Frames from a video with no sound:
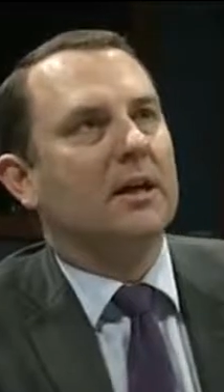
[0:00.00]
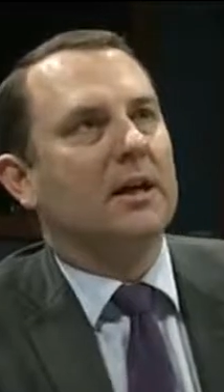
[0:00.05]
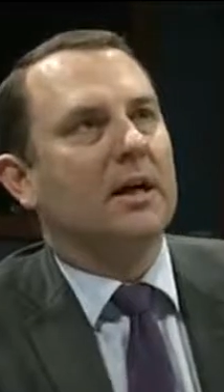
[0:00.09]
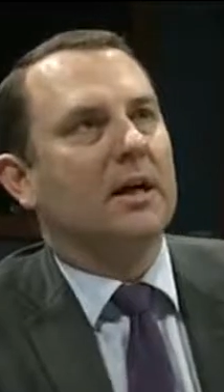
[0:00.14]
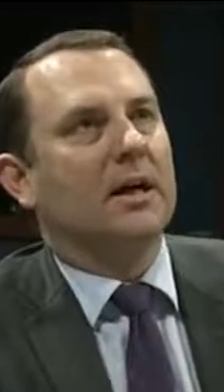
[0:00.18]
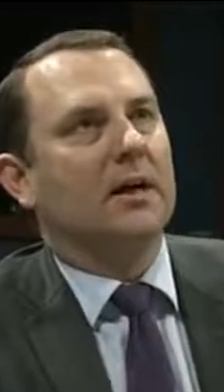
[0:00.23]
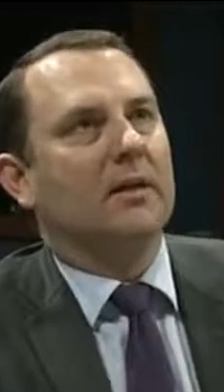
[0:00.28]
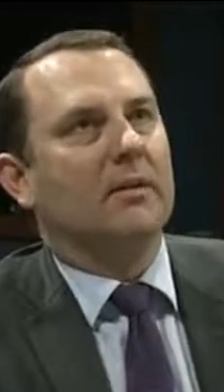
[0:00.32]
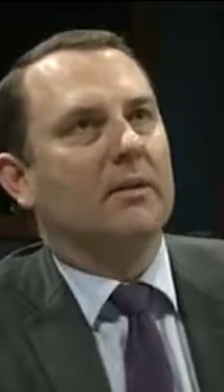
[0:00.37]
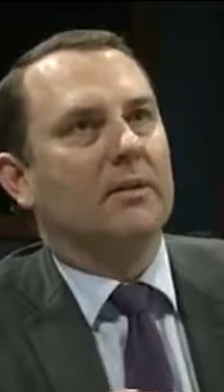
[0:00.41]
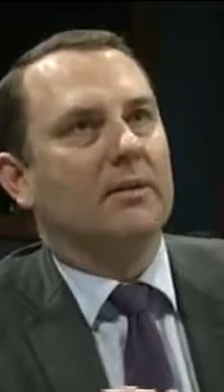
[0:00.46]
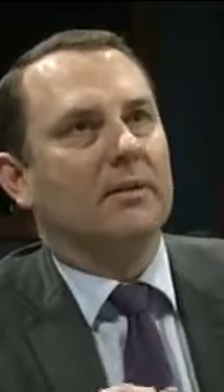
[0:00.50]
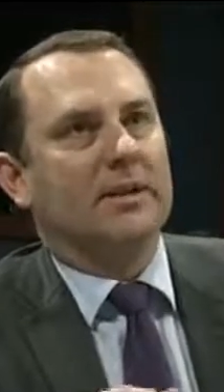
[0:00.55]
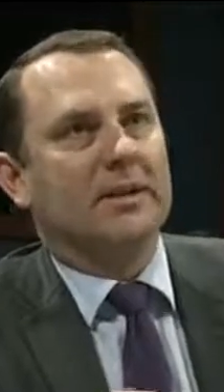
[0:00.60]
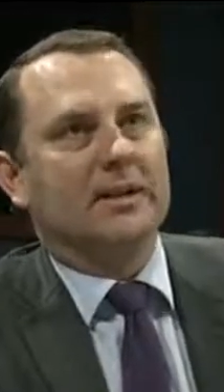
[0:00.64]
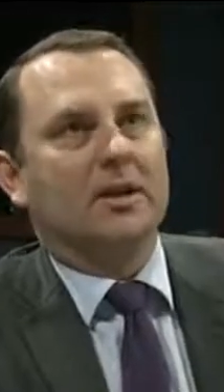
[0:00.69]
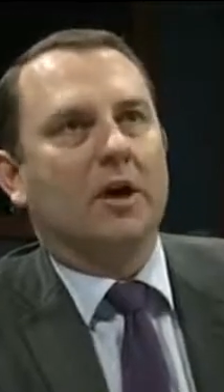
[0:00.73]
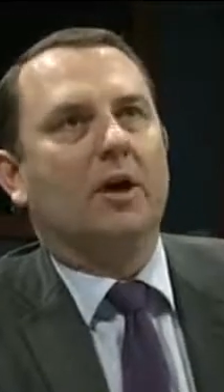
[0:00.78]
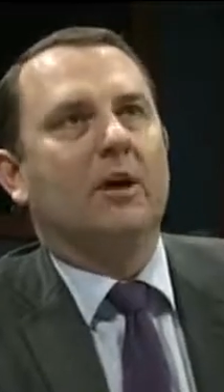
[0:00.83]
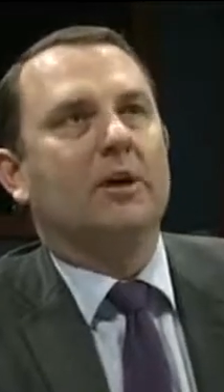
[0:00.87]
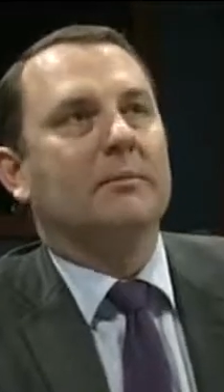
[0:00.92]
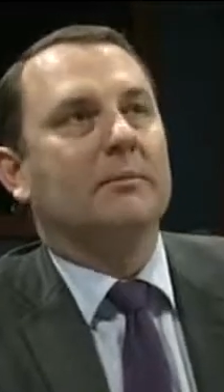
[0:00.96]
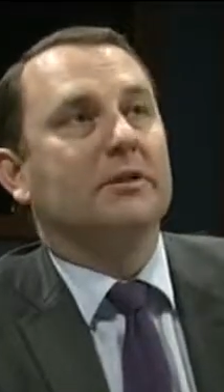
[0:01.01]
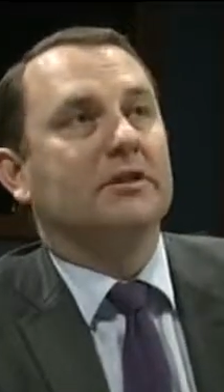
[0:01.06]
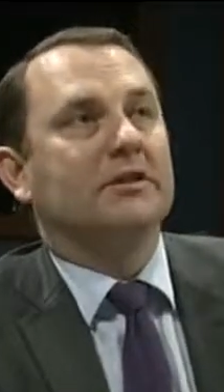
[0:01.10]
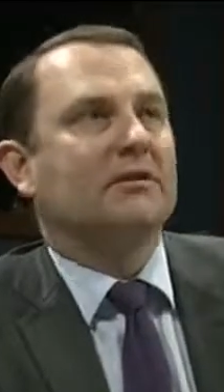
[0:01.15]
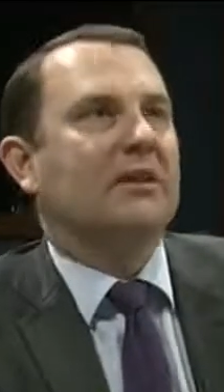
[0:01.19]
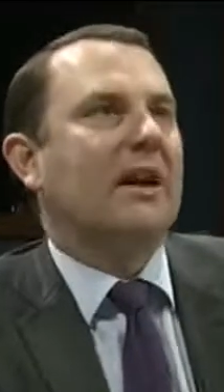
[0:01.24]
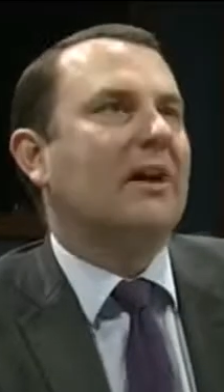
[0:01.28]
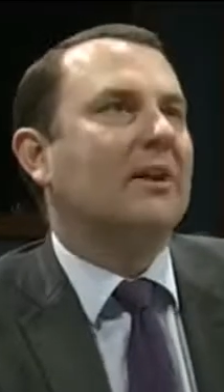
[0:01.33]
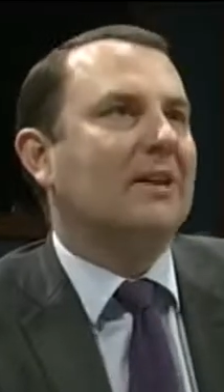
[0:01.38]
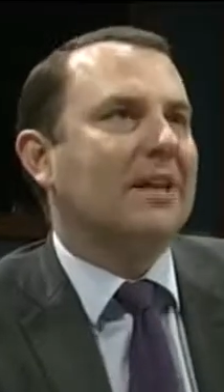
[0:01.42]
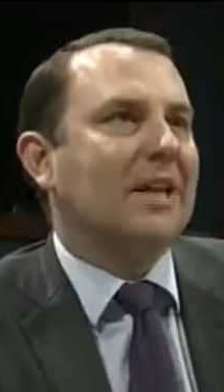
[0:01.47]
the
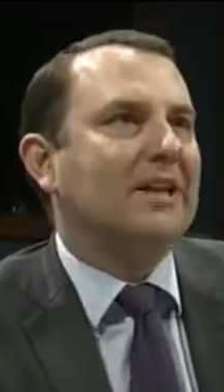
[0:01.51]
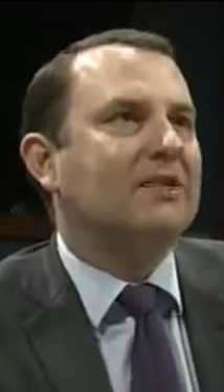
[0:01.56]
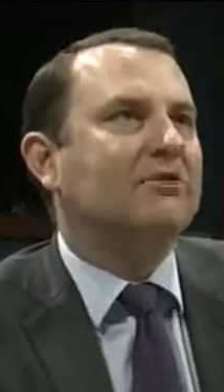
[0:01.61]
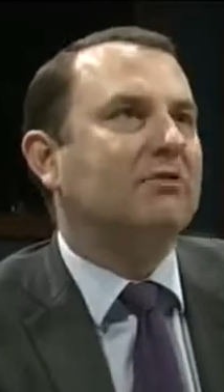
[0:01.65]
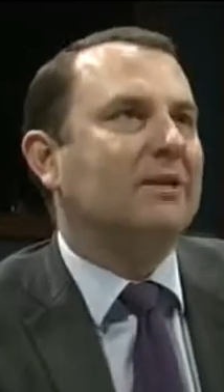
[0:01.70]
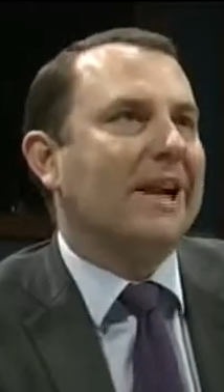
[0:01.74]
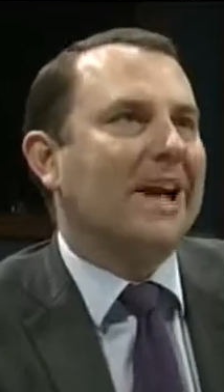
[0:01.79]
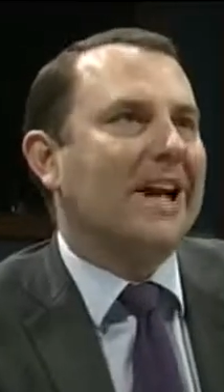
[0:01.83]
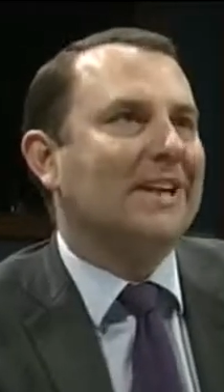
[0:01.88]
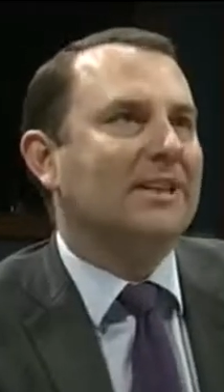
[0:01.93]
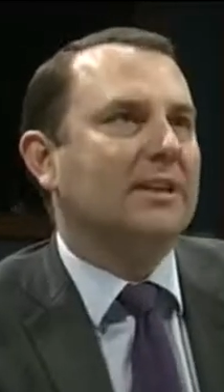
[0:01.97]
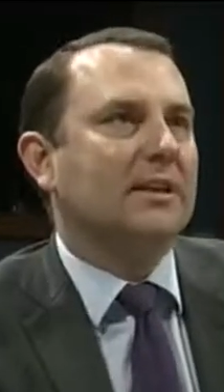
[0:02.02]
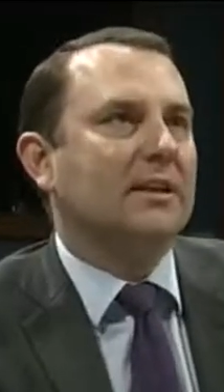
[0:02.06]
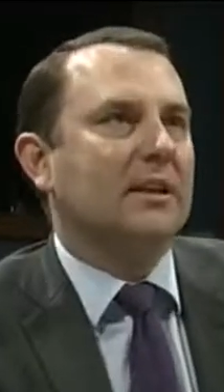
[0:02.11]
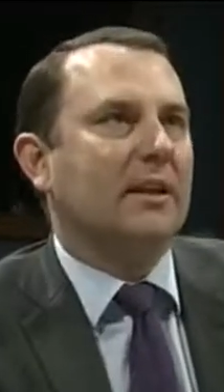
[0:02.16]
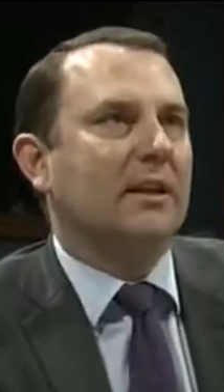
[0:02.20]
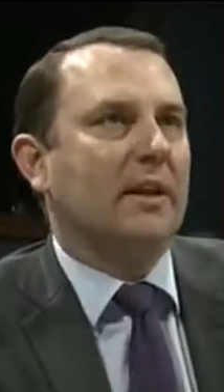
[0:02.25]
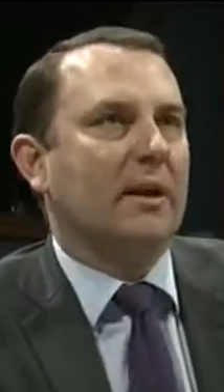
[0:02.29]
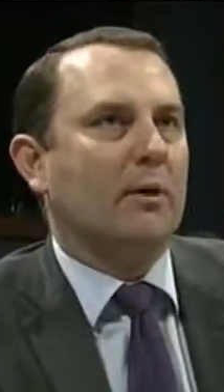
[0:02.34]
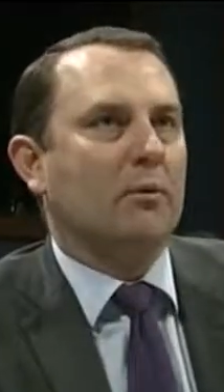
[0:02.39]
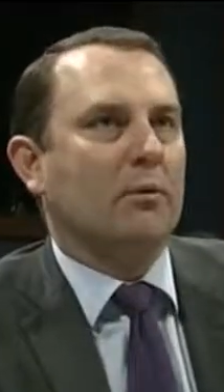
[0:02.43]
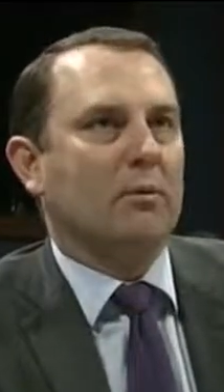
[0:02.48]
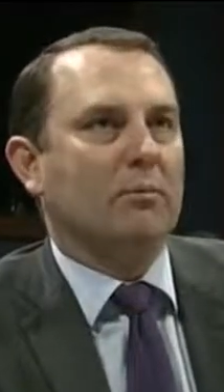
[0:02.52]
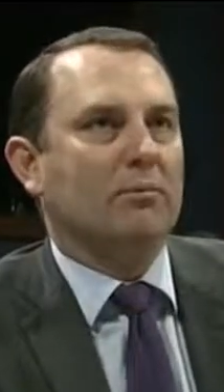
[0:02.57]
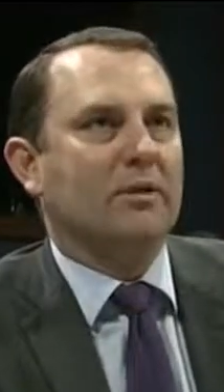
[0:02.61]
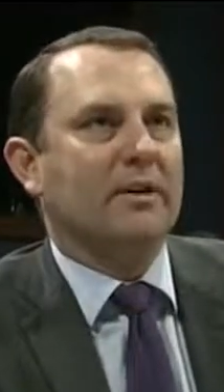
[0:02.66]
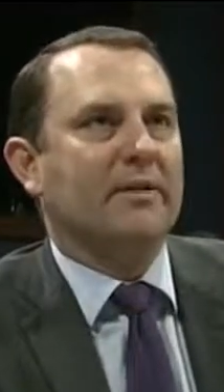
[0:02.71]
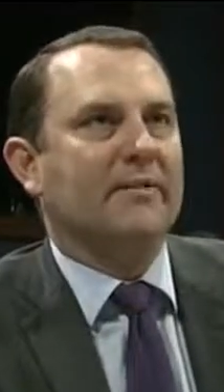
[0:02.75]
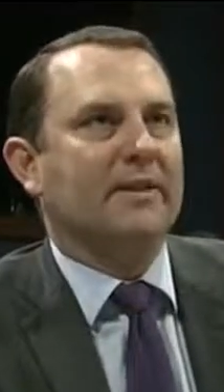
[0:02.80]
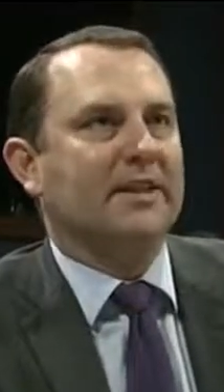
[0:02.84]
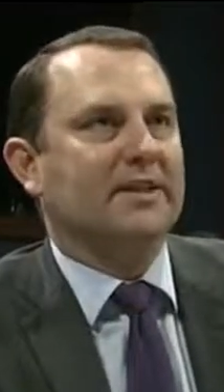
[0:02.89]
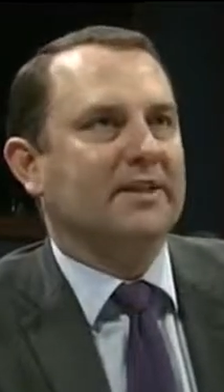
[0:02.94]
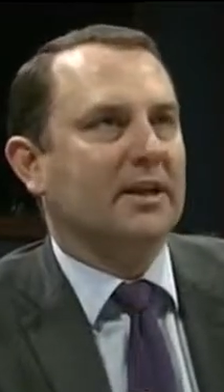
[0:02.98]
documents are now less redacted than they were
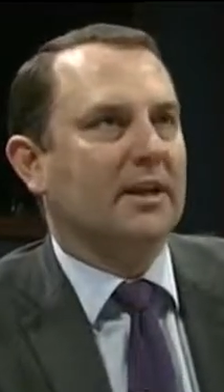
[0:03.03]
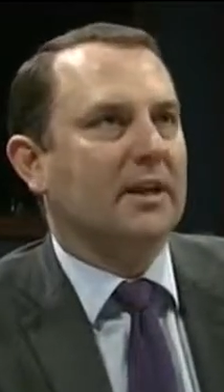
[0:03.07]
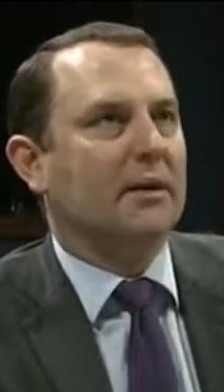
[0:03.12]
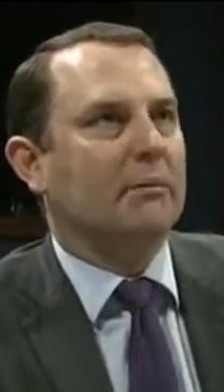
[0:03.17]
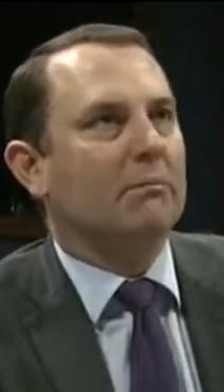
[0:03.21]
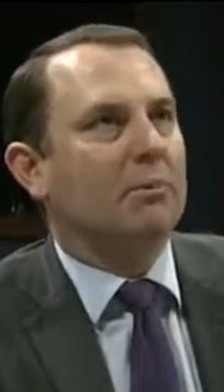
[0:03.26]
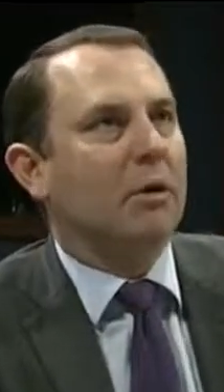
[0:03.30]
previously,